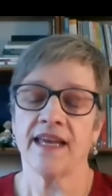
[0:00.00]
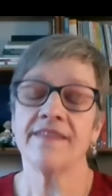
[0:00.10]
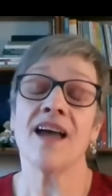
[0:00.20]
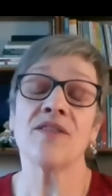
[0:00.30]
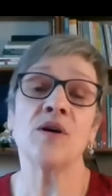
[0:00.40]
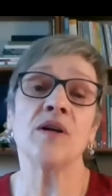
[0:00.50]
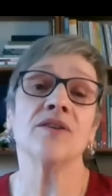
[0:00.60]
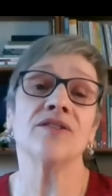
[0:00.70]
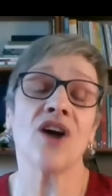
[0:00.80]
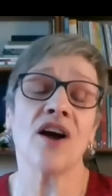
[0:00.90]
The other
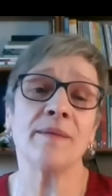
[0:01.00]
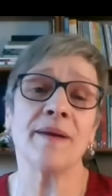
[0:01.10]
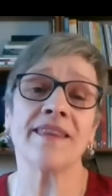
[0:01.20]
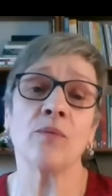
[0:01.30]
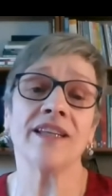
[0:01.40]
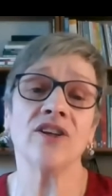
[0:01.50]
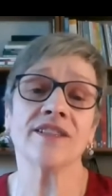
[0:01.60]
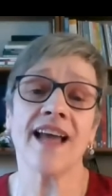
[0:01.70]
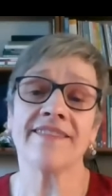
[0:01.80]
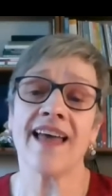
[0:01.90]
document that we
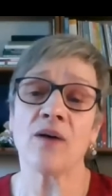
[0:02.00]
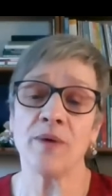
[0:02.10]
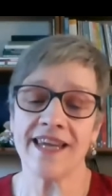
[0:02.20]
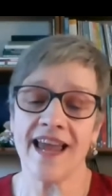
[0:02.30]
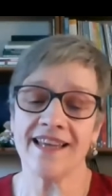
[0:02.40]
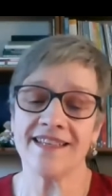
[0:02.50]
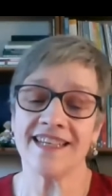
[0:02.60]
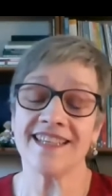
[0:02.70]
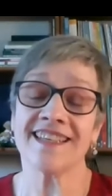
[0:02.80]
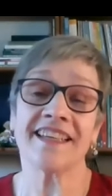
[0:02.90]
looked at that weekend
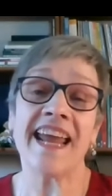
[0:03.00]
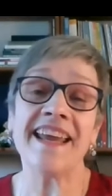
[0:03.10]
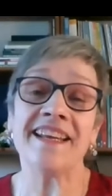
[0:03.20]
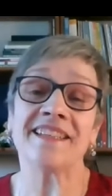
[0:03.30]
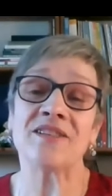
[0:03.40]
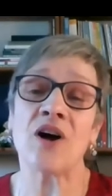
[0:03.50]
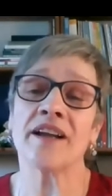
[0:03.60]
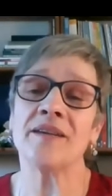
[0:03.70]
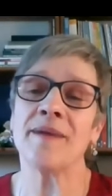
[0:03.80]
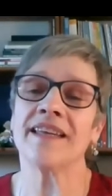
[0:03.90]
is a Canadian
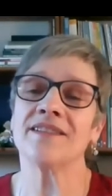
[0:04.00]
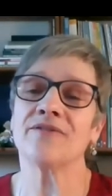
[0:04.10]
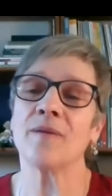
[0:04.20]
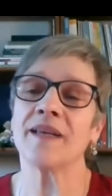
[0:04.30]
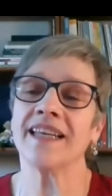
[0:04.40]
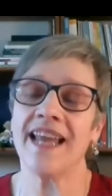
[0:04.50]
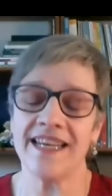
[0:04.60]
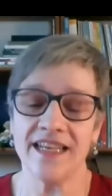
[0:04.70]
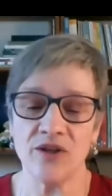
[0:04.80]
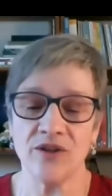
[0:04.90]
document from the
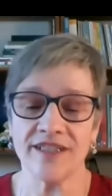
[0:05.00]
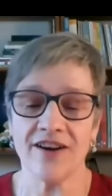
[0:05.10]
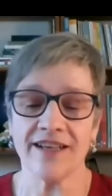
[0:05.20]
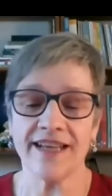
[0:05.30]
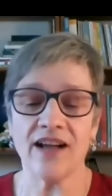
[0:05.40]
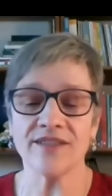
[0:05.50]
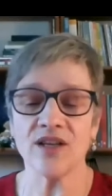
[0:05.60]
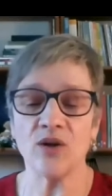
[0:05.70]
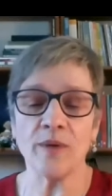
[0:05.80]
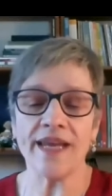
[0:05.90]
Canadian Unitarian
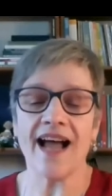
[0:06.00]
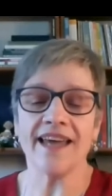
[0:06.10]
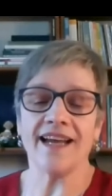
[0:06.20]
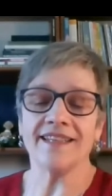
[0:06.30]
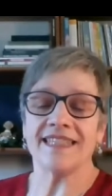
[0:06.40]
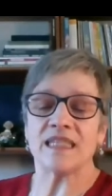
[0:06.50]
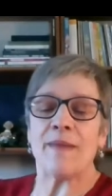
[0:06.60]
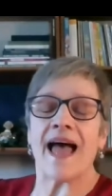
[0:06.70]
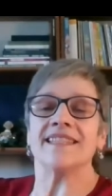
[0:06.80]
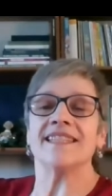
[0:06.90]
Council. We had a
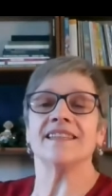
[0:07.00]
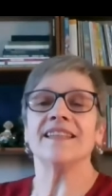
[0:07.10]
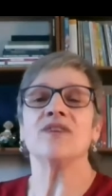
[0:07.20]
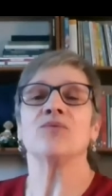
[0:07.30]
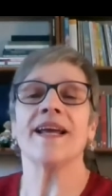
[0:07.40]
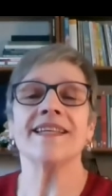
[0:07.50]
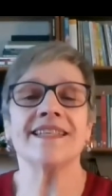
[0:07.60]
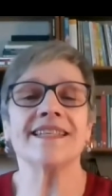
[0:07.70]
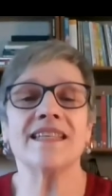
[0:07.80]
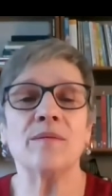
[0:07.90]
Dismantling
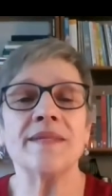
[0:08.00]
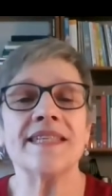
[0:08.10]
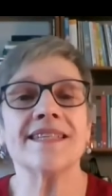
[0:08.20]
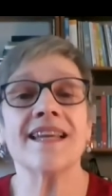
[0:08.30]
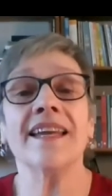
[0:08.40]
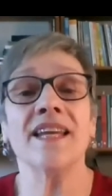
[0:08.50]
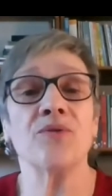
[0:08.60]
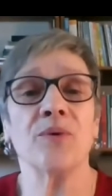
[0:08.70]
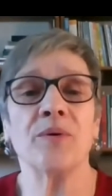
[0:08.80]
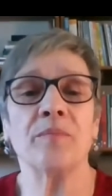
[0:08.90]
Racism study
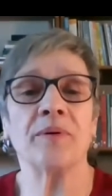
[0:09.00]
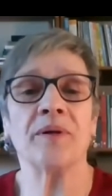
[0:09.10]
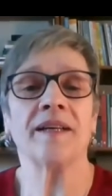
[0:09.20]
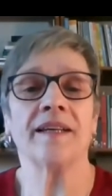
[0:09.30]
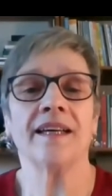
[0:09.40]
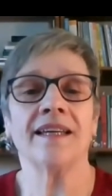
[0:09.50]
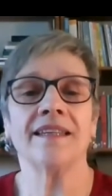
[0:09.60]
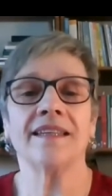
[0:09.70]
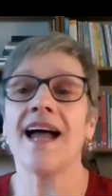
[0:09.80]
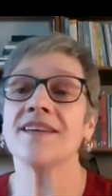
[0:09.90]
group
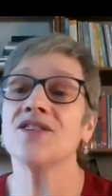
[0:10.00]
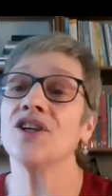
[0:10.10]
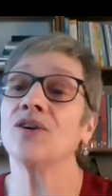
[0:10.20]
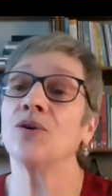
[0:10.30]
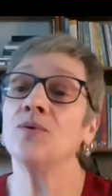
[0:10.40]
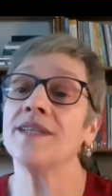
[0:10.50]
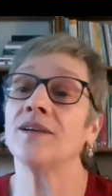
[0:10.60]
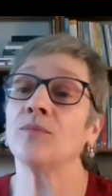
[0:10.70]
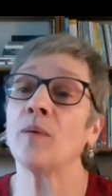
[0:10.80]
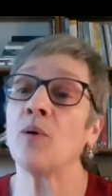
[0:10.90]
last year who did
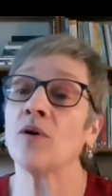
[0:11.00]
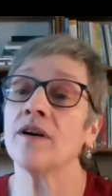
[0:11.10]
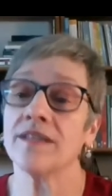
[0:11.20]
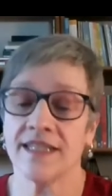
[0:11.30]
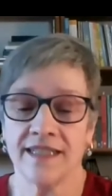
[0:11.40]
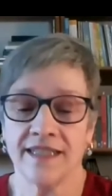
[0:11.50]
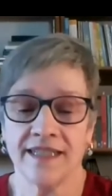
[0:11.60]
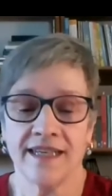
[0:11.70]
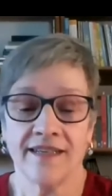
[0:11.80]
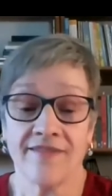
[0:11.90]
a report.
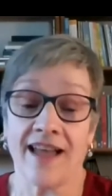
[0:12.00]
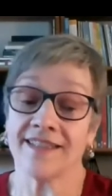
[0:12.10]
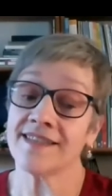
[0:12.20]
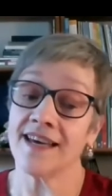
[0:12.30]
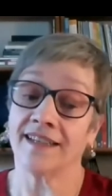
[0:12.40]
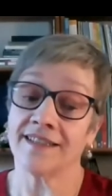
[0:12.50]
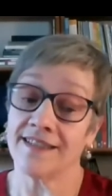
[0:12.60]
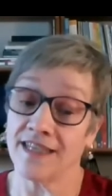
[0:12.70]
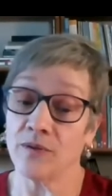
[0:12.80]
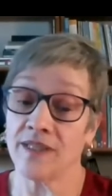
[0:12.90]
That's the
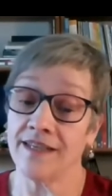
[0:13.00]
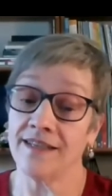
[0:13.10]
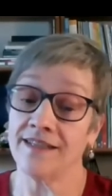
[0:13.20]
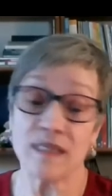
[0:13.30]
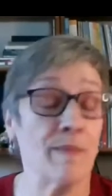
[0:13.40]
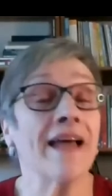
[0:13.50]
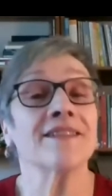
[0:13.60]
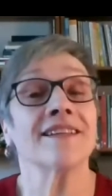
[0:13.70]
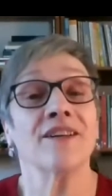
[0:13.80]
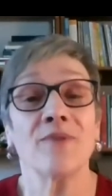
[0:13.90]
CUC
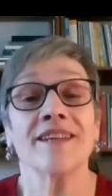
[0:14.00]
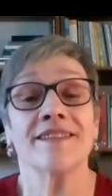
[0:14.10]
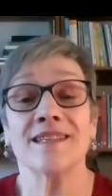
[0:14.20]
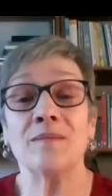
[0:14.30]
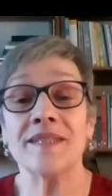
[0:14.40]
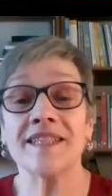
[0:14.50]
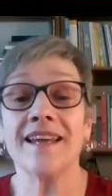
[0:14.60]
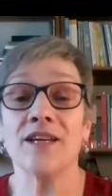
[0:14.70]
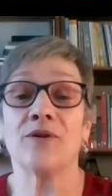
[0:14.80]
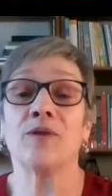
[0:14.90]
Dismantling Racism
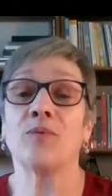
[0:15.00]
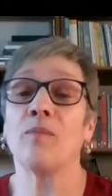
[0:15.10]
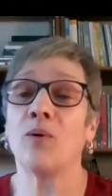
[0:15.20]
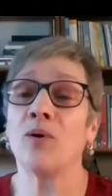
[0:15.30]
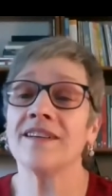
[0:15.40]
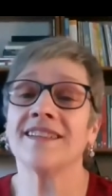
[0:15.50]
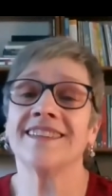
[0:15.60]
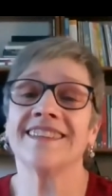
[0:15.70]
study group report,